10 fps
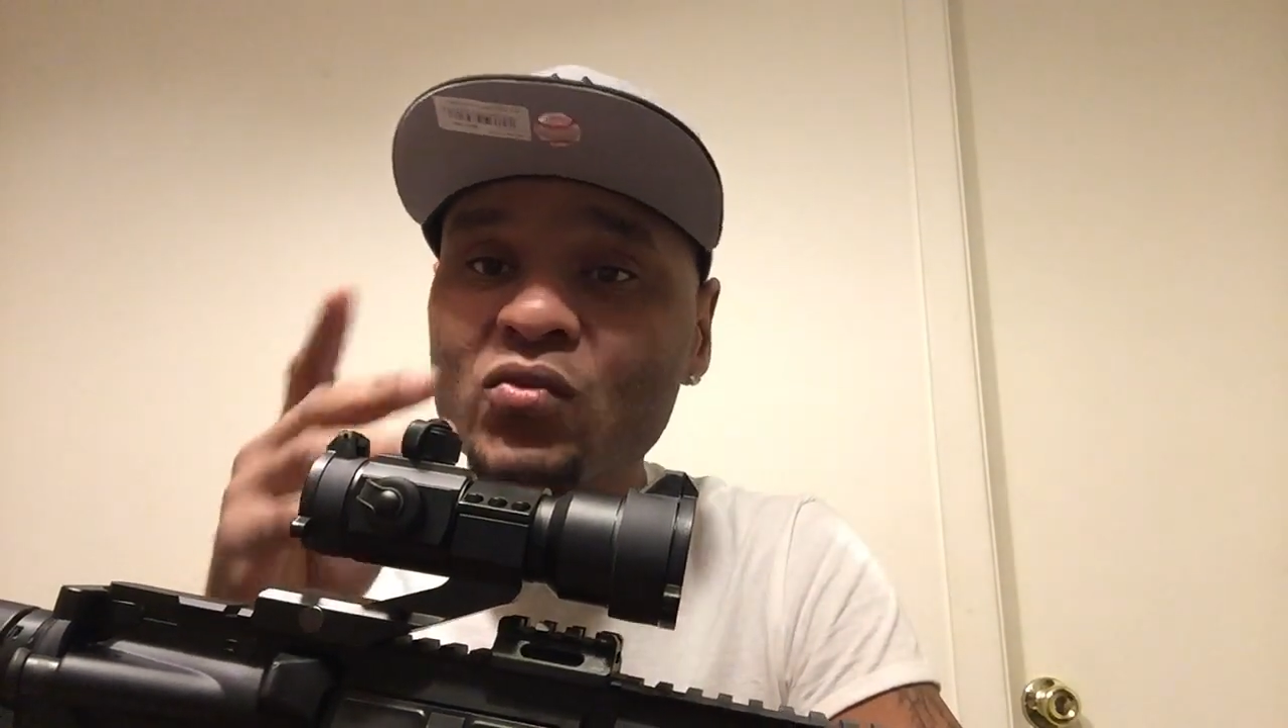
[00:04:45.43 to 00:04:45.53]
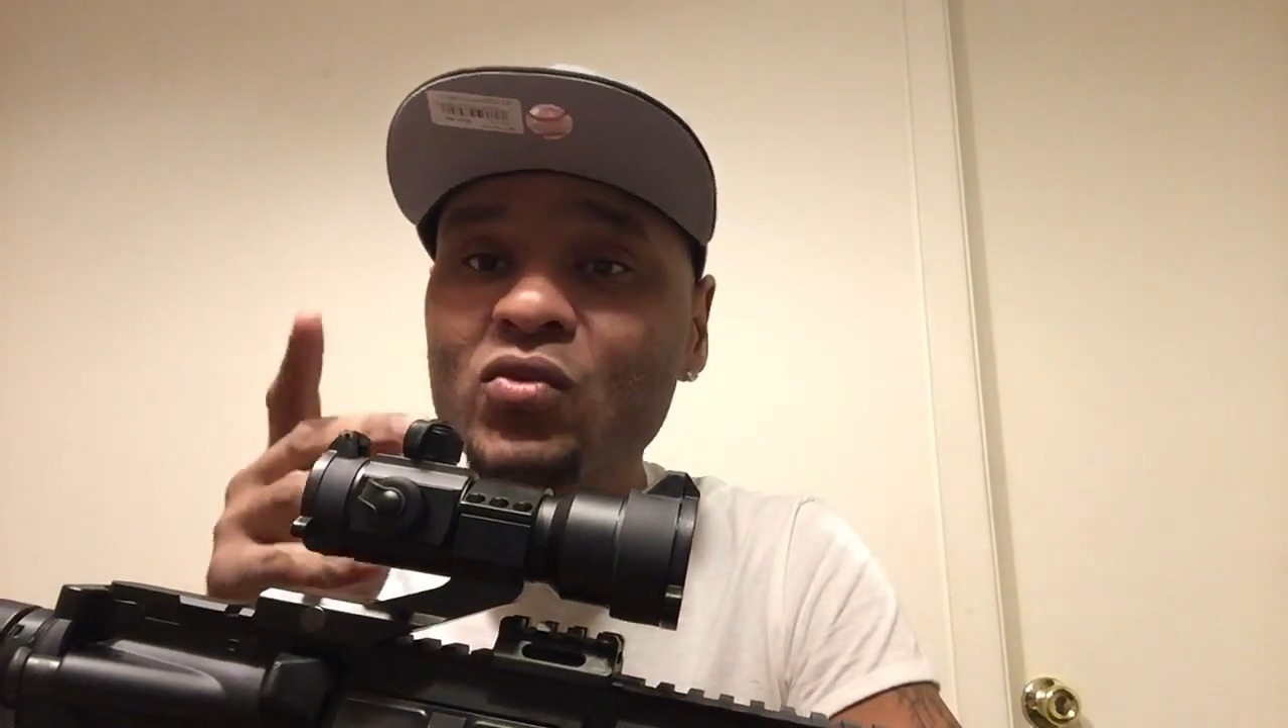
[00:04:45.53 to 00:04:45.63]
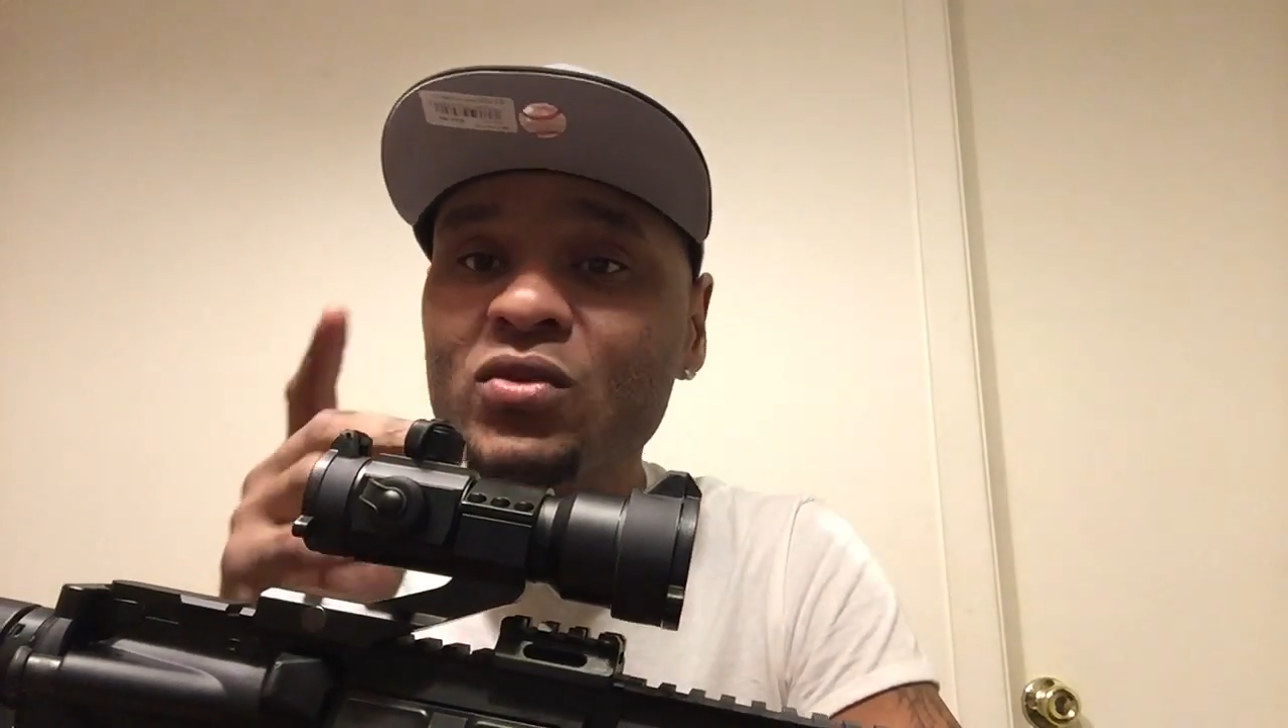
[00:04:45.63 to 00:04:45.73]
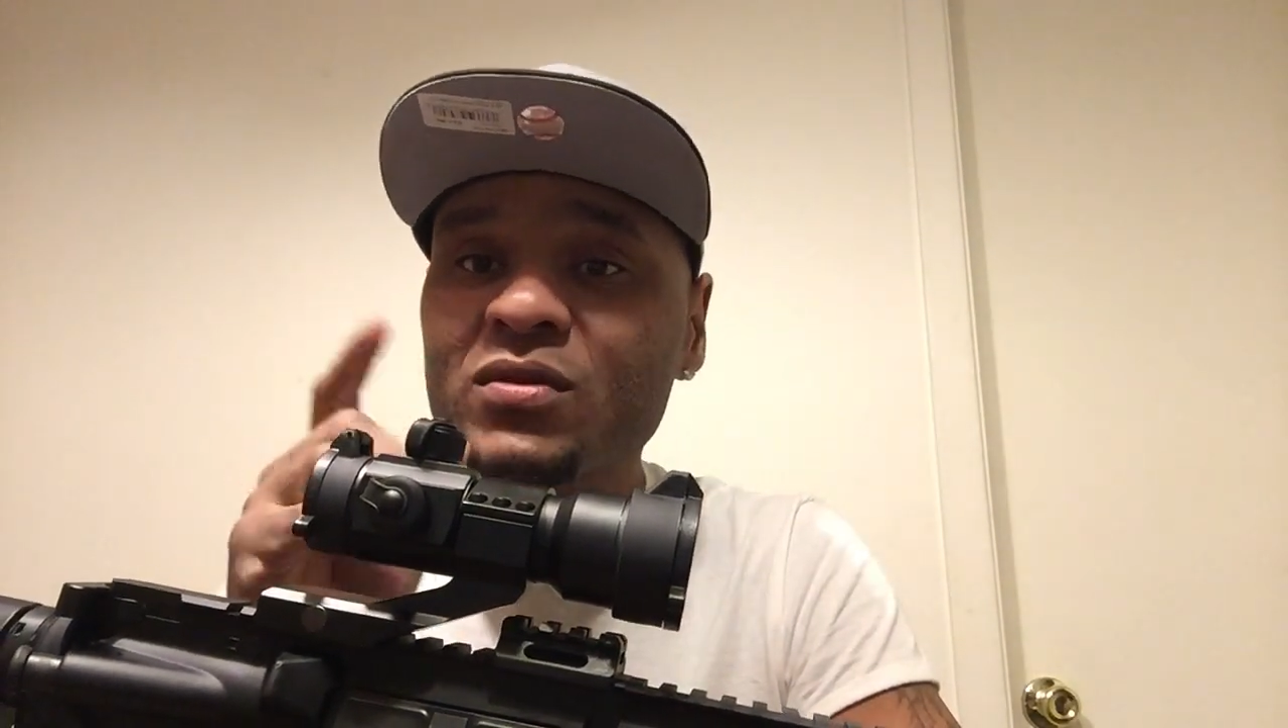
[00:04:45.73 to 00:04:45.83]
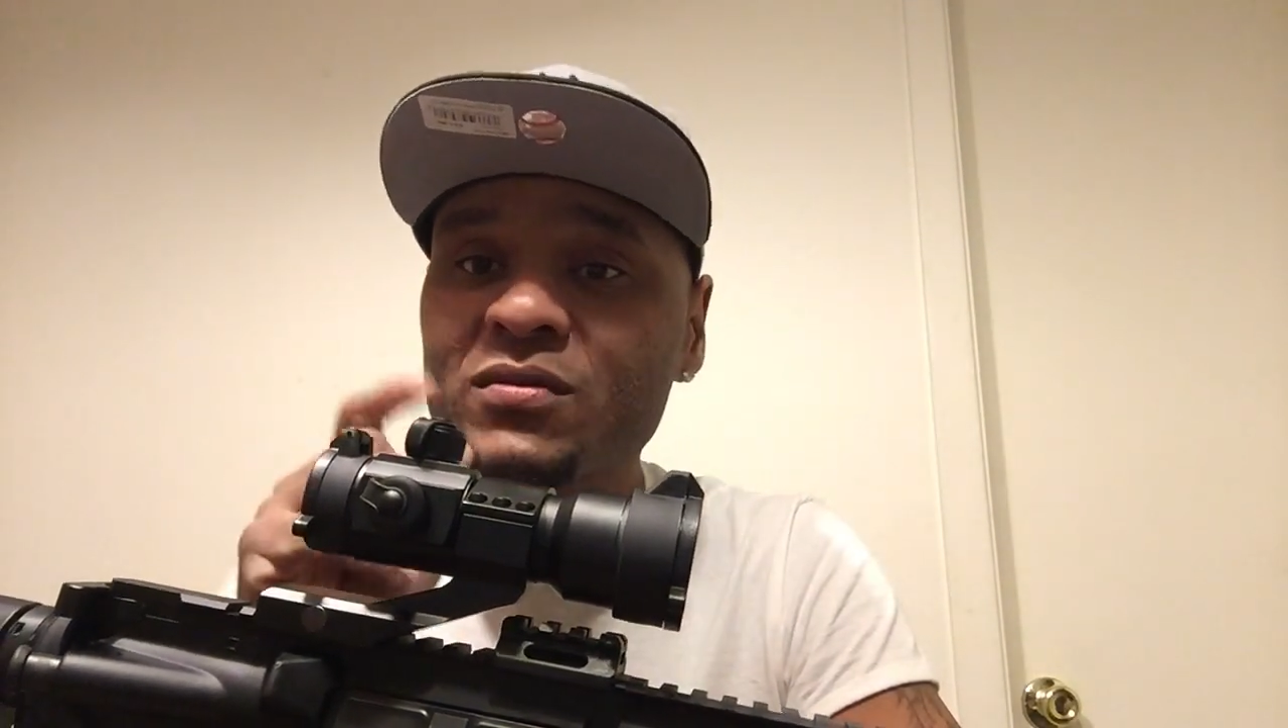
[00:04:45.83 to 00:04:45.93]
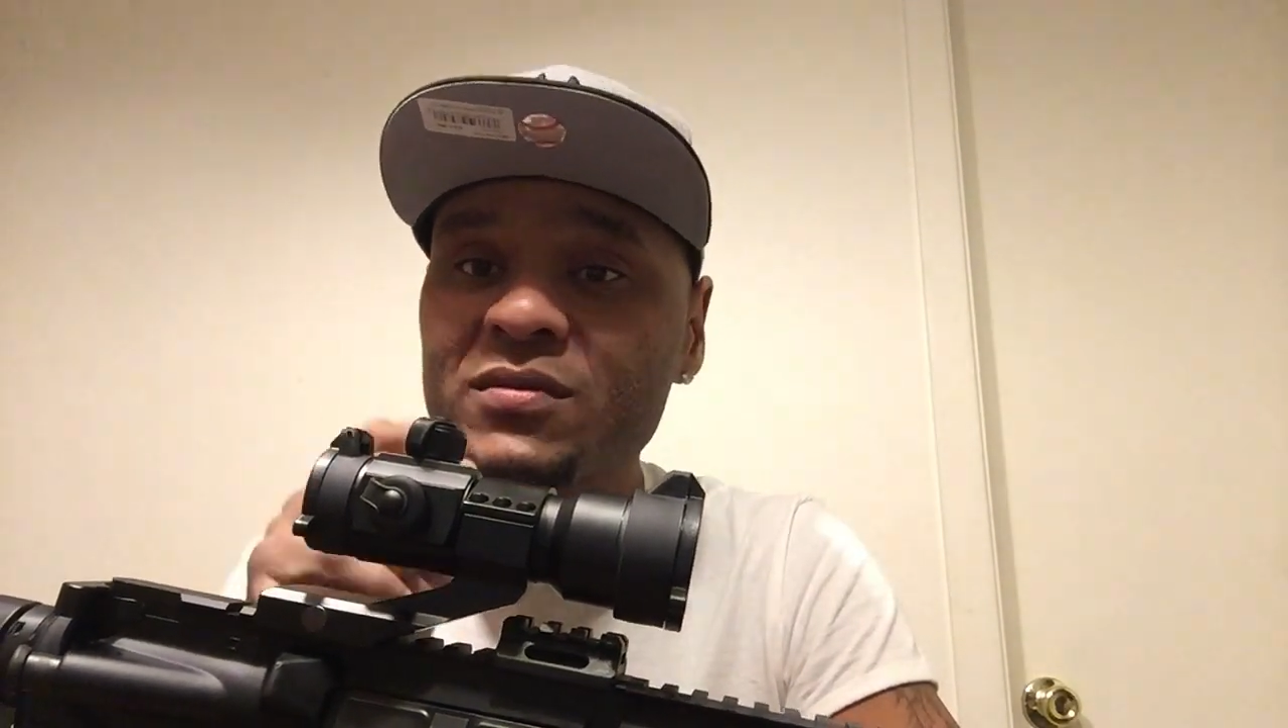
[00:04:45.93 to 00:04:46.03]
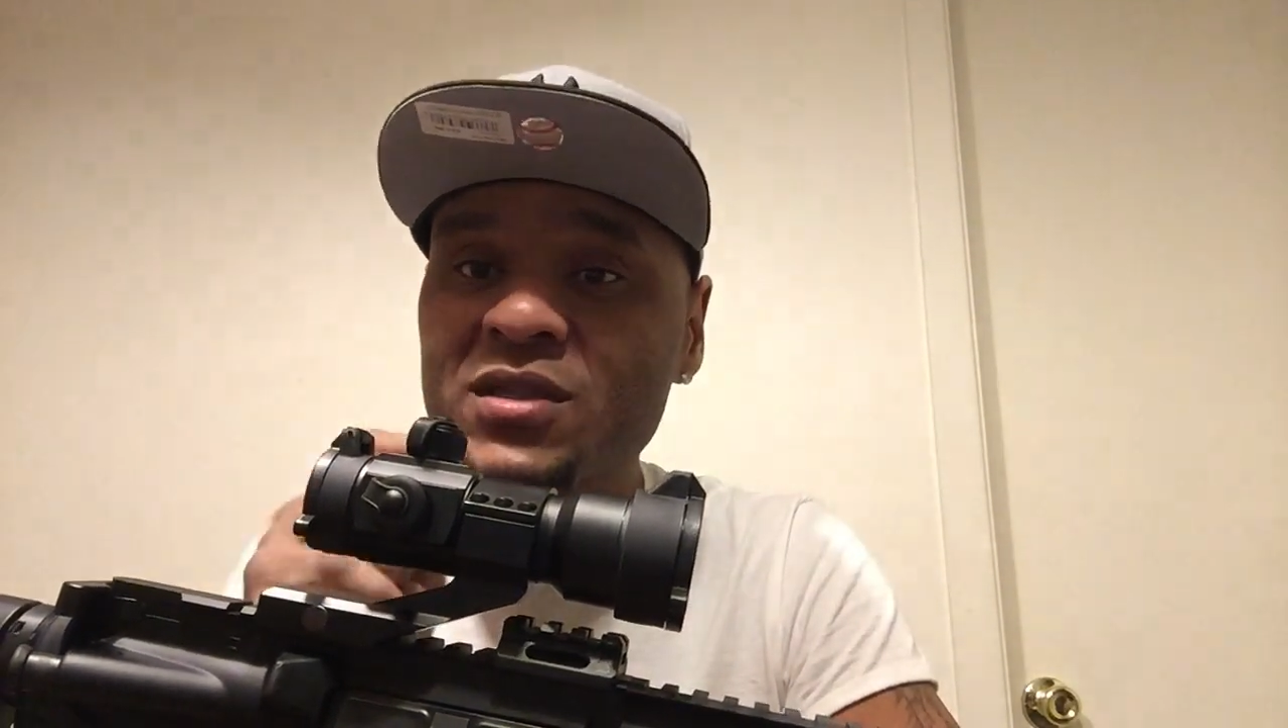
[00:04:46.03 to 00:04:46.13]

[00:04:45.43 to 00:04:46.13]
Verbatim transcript: Ruger